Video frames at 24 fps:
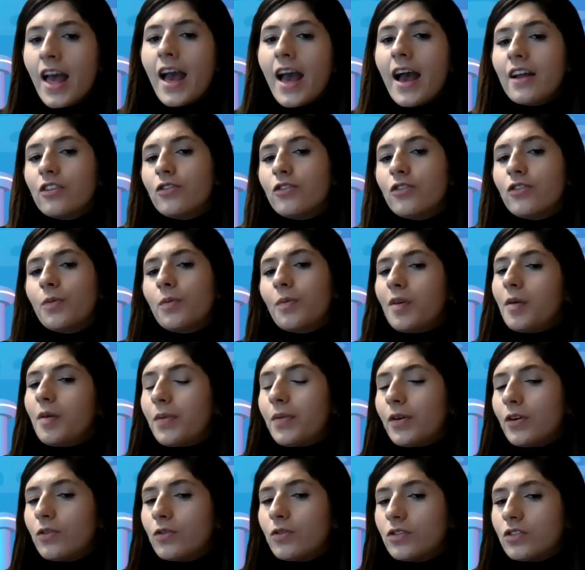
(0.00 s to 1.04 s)
and you'll be
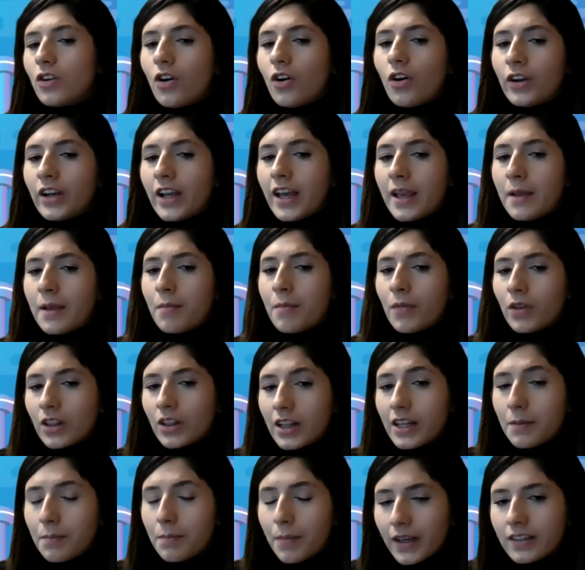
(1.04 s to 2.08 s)
billed on a
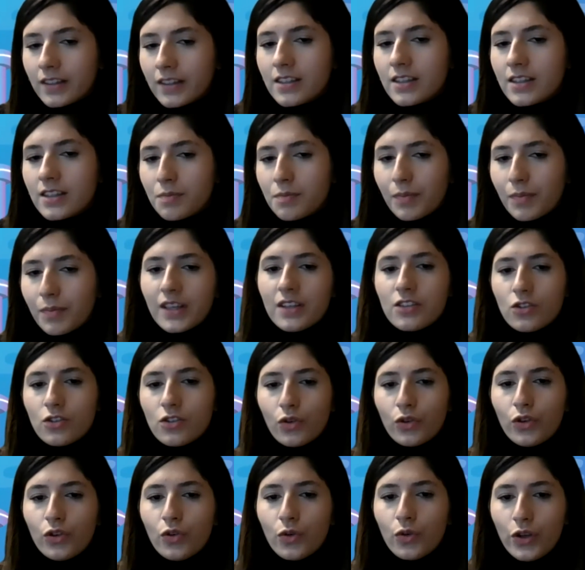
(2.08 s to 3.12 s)
monthly basis based
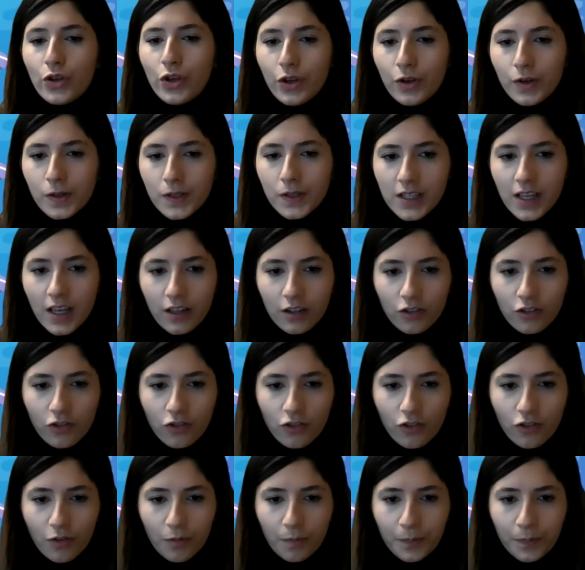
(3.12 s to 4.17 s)
on your
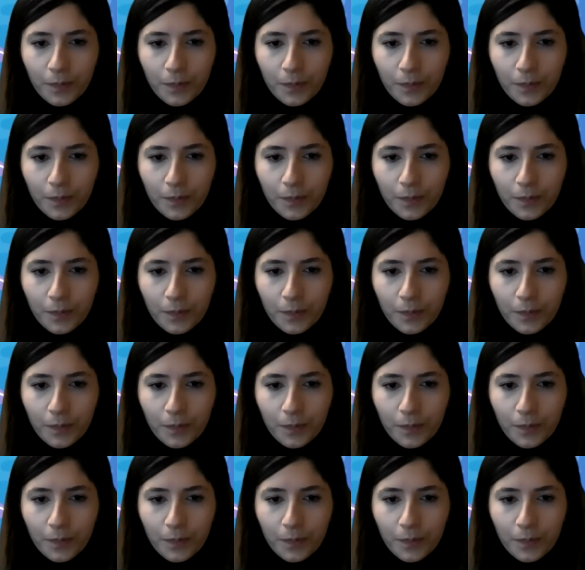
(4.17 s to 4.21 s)
usage.